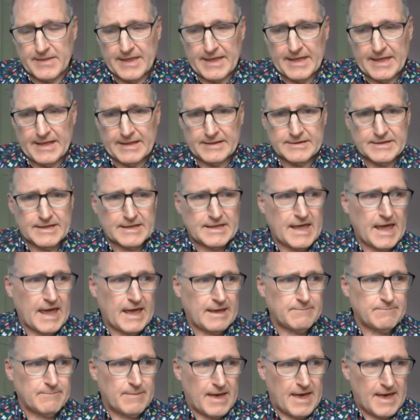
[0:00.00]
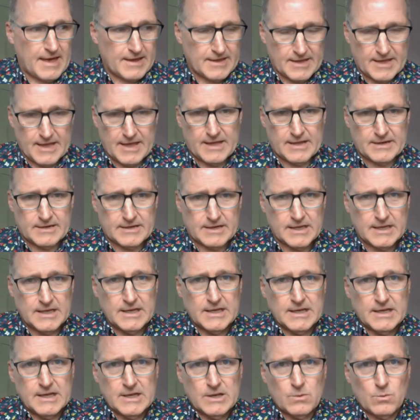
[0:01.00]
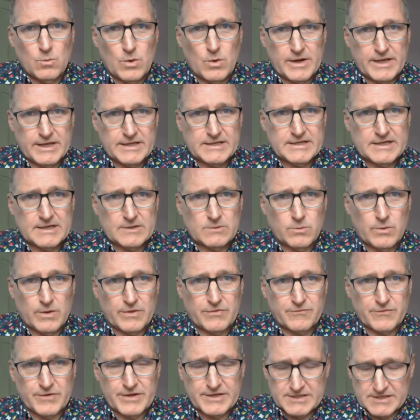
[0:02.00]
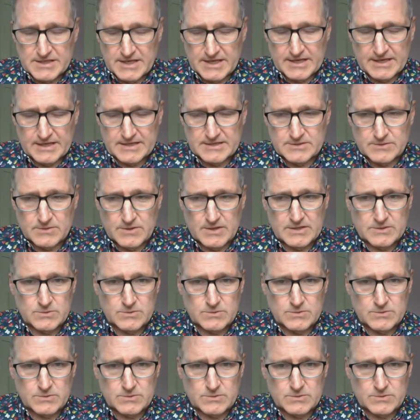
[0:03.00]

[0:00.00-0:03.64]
And he came back, and what he did with Riesling is